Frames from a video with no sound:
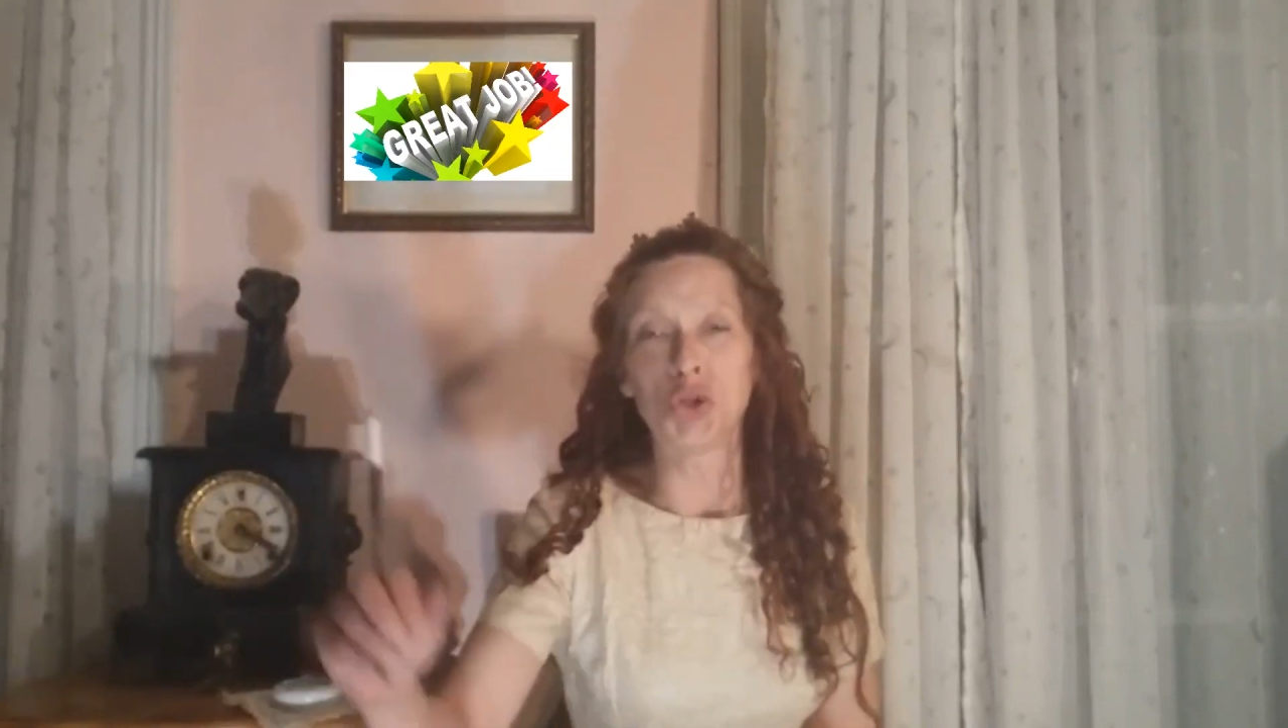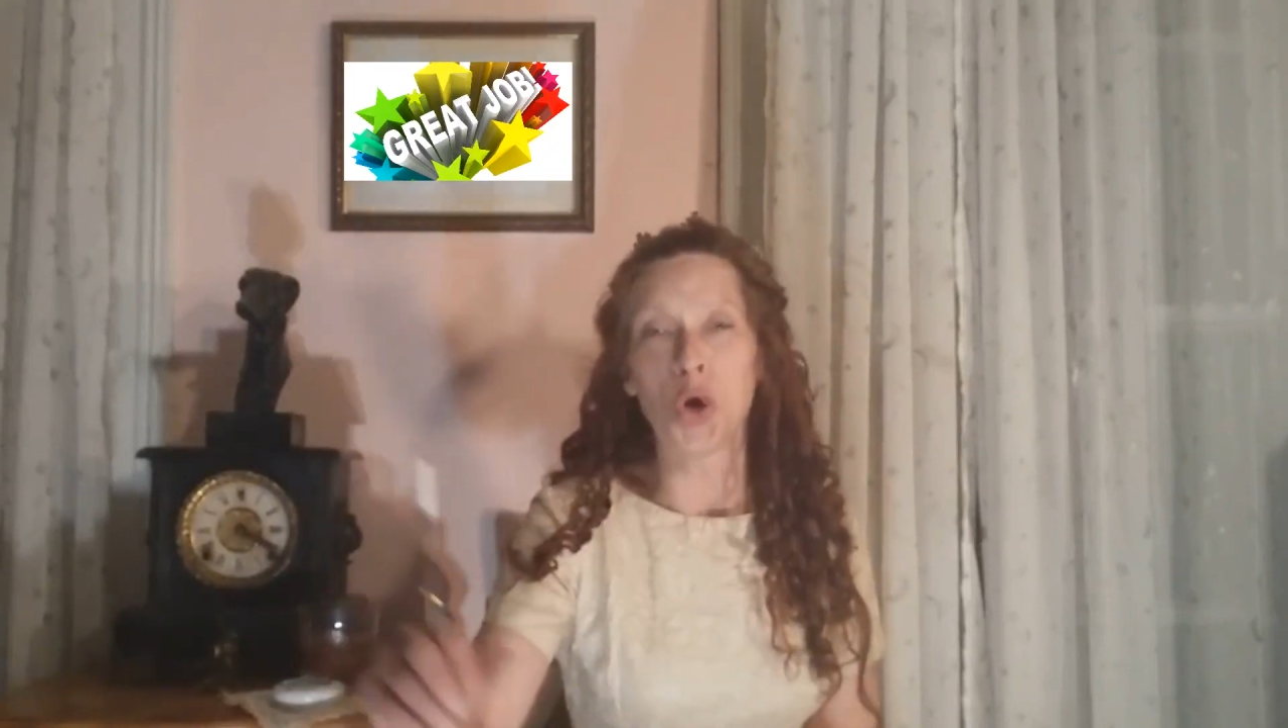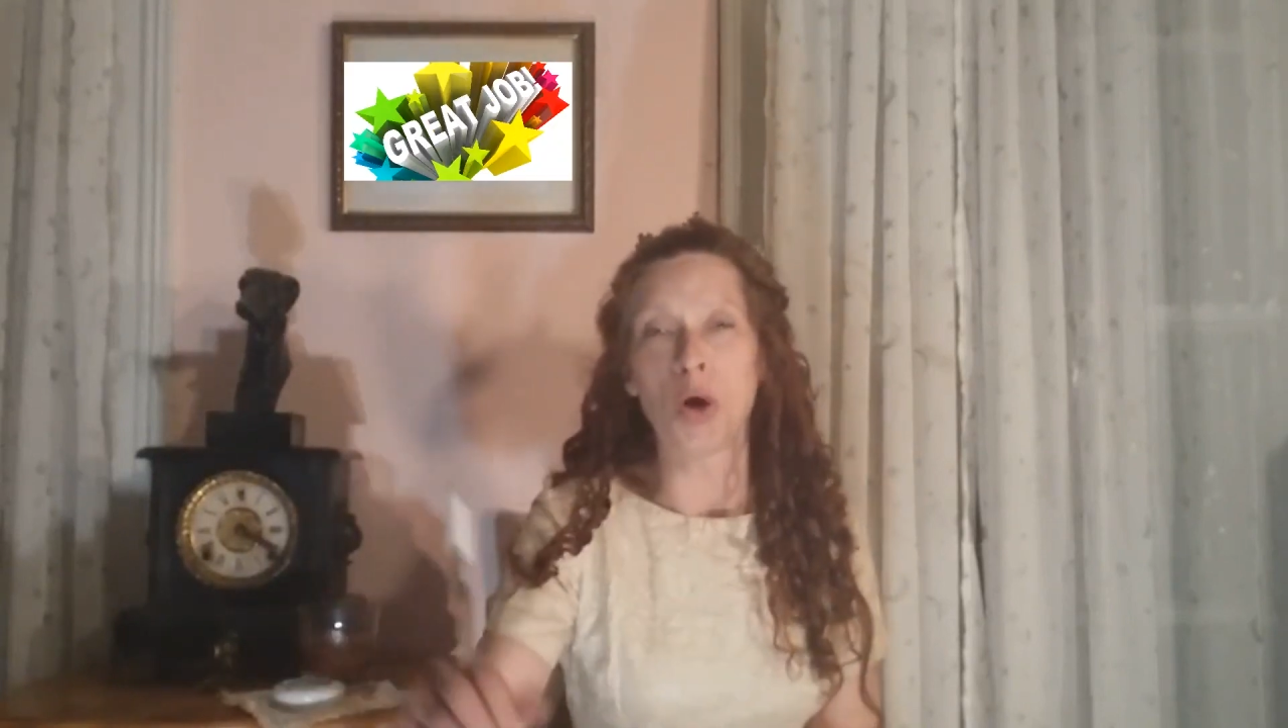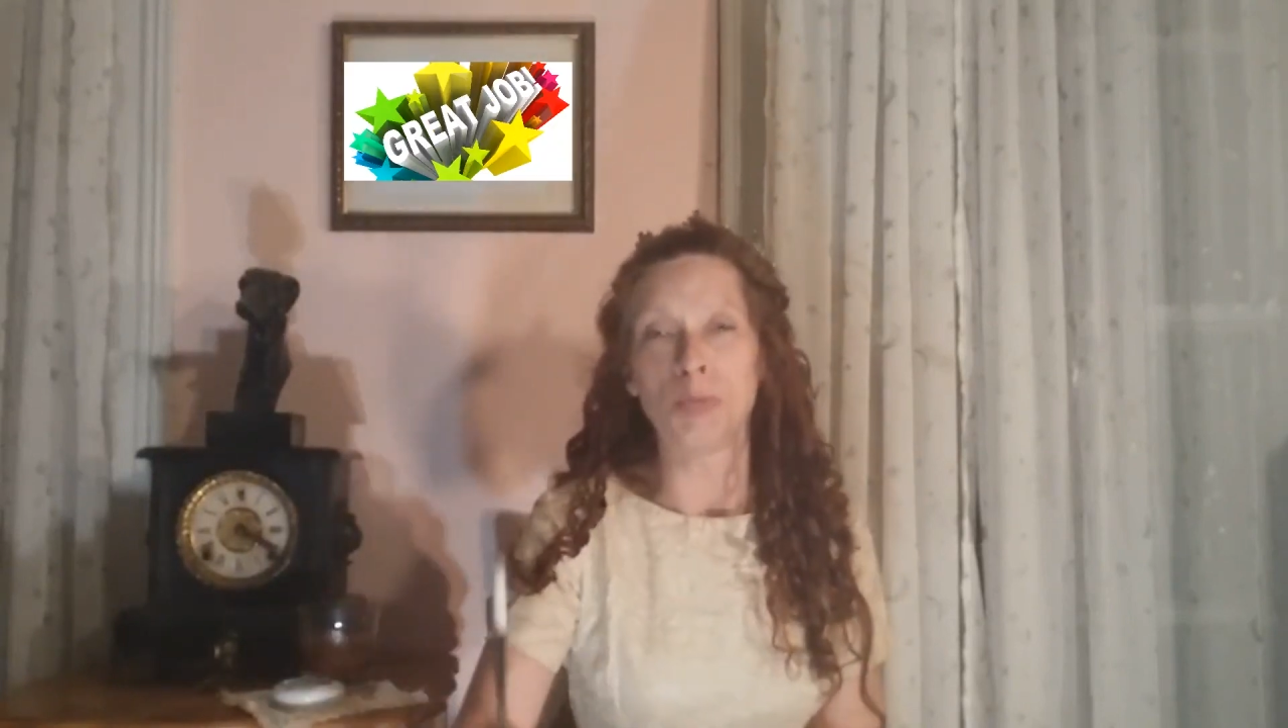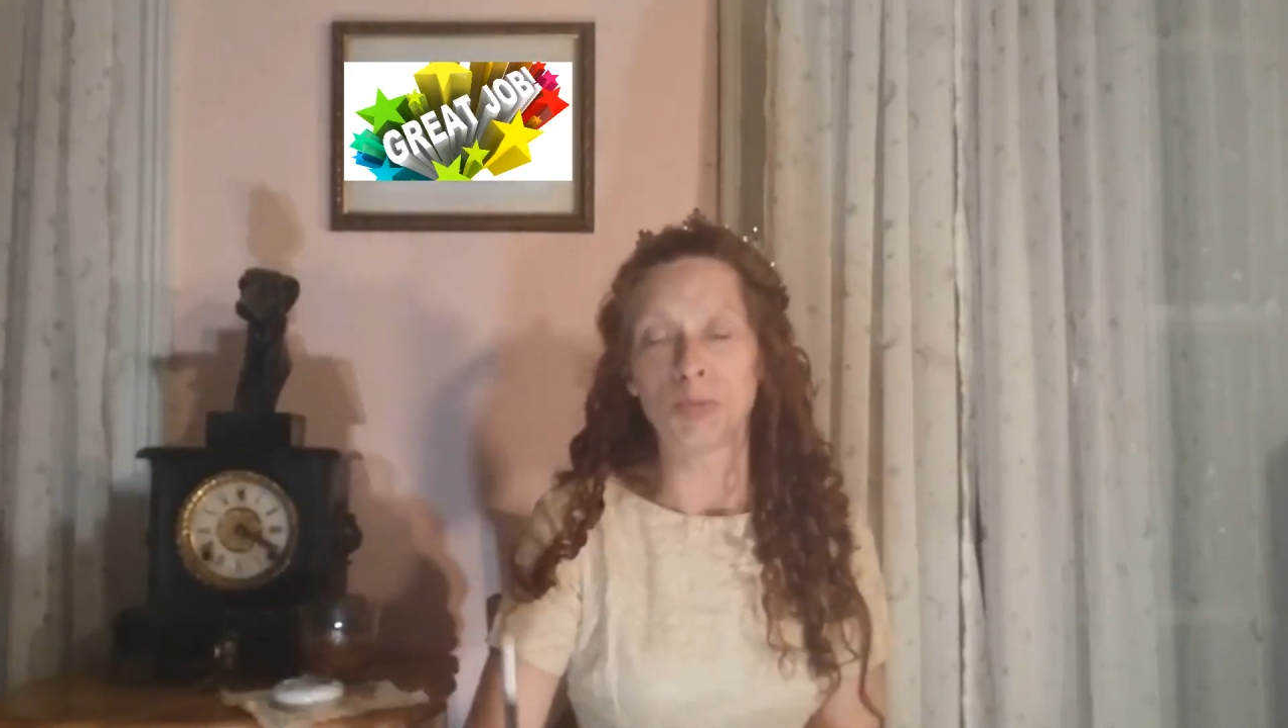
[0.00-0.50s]

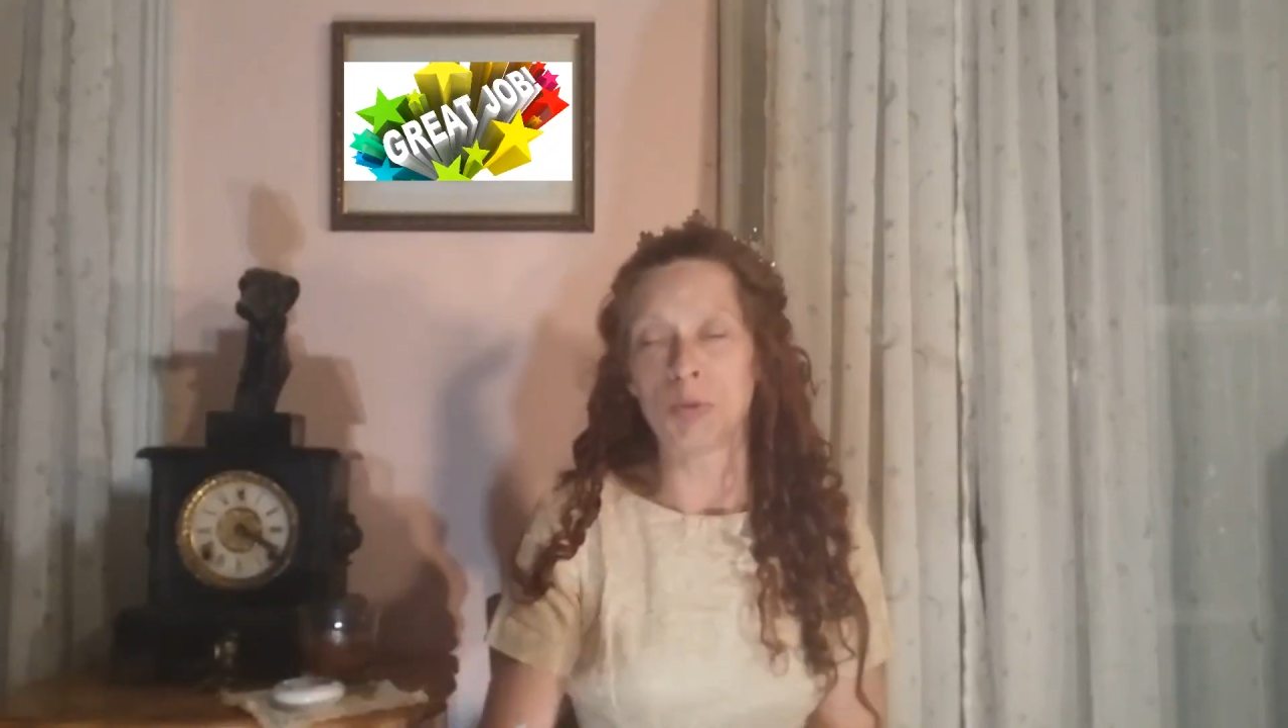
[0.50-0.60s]
jobs